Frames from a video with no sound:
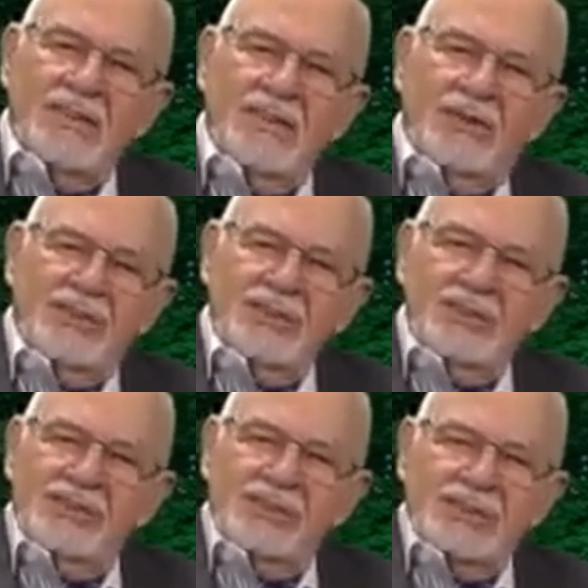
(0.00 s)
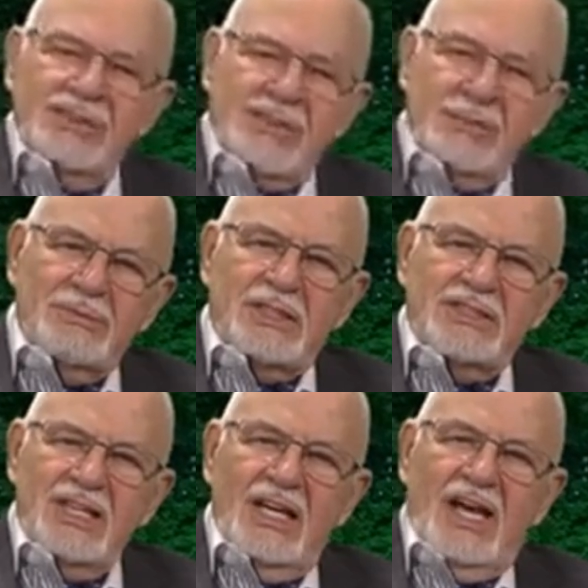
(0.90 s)
you know, certain
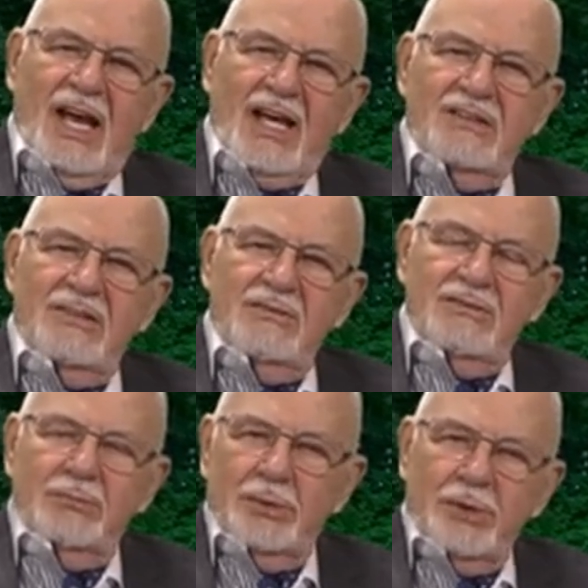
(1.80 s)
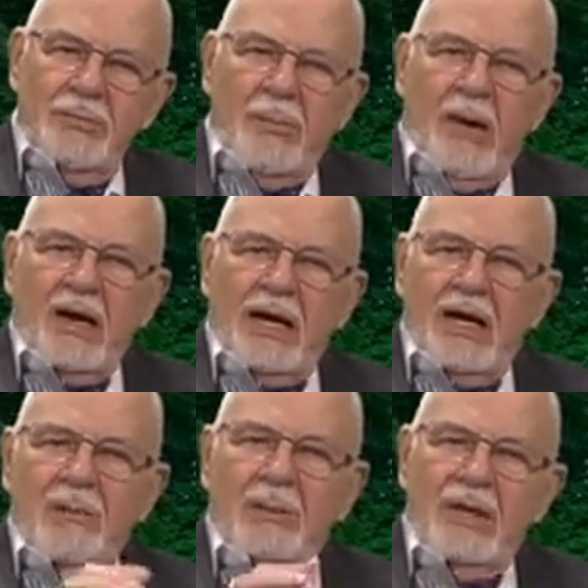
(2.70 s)
subjects and pull them apart a
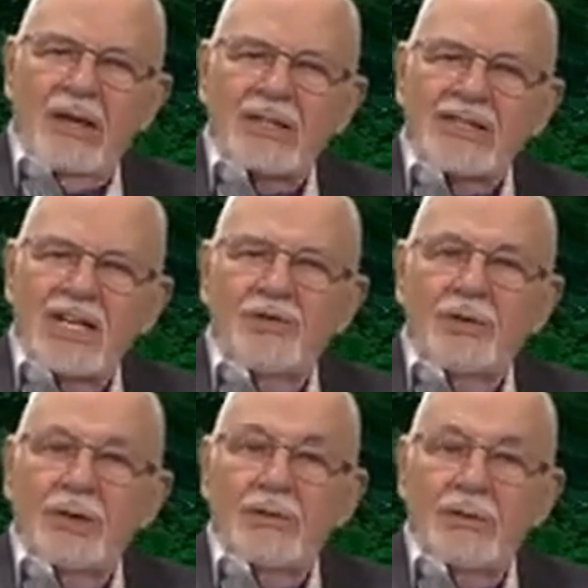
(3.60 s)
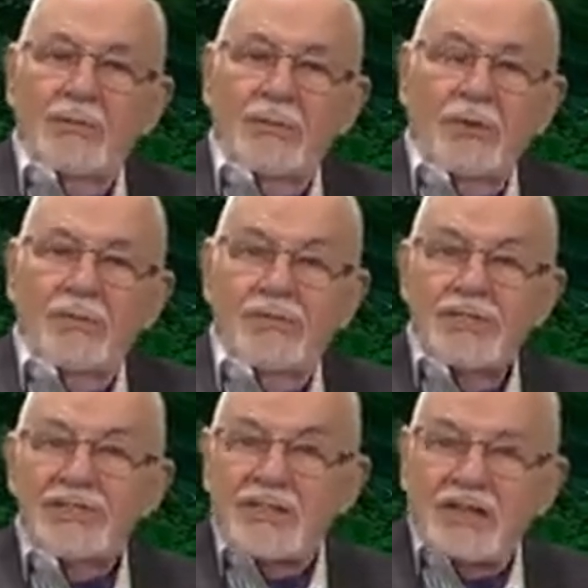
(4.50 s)
little bit and see if we can more
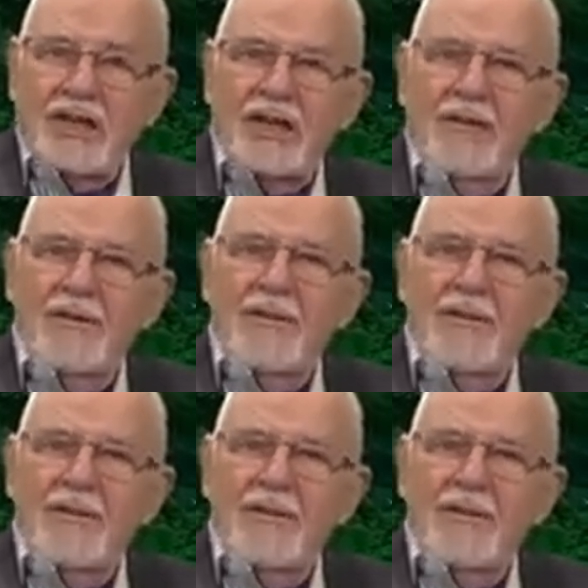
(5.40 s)
efficiently